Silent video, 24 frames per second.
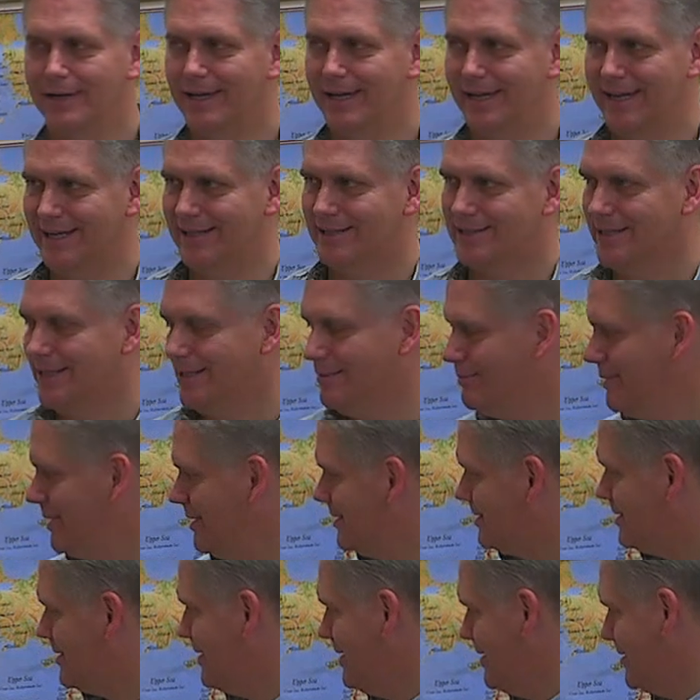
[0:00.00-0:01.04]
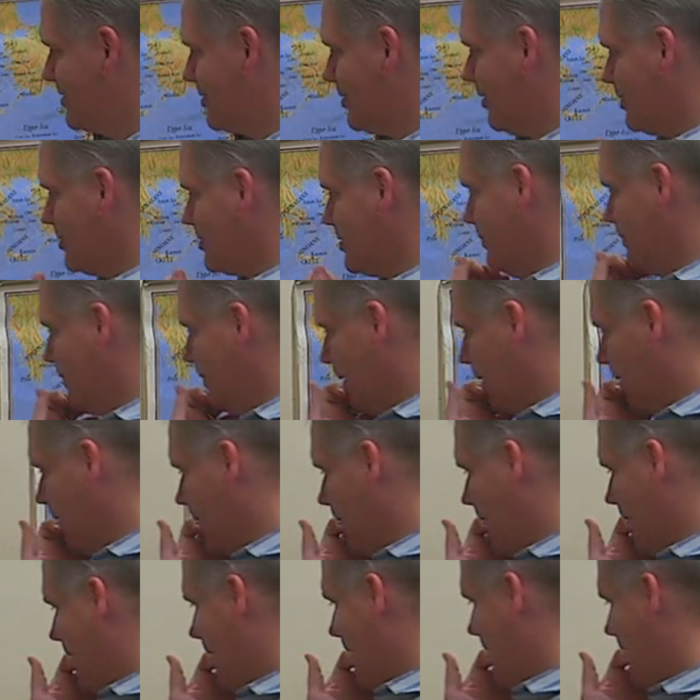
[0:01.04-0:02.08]
18 BC starts to build
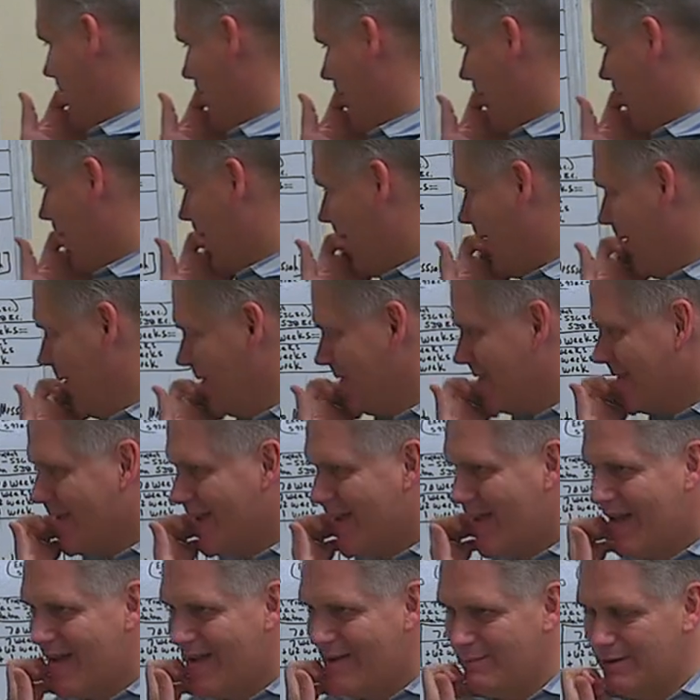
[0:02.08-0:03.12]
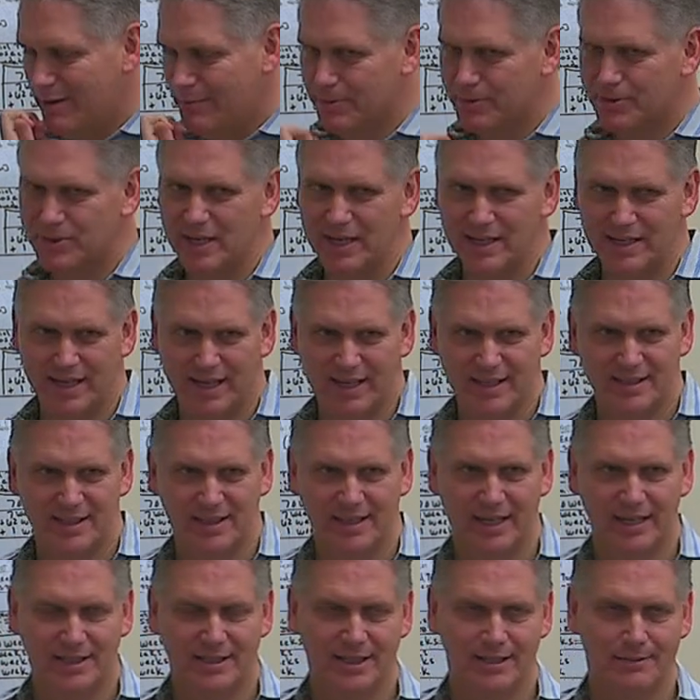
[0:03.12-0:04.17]
the walls. People say
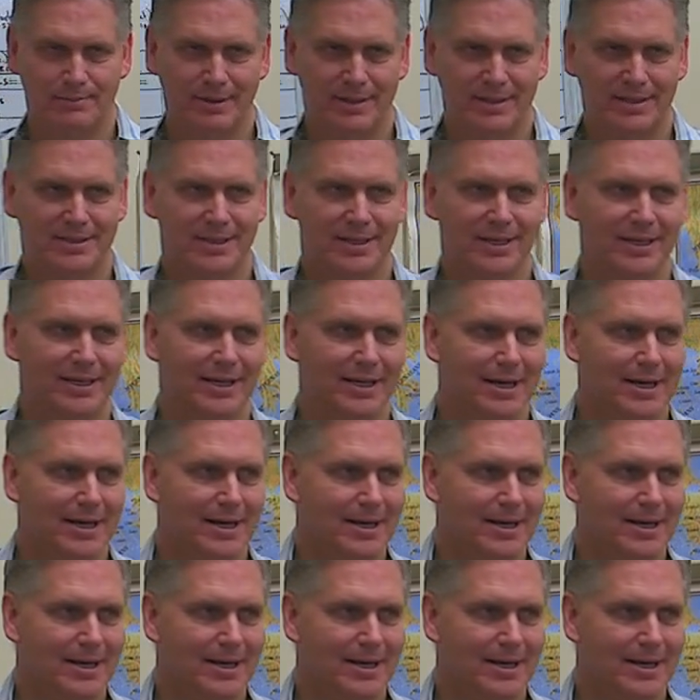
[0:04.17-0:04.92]
1918 BC.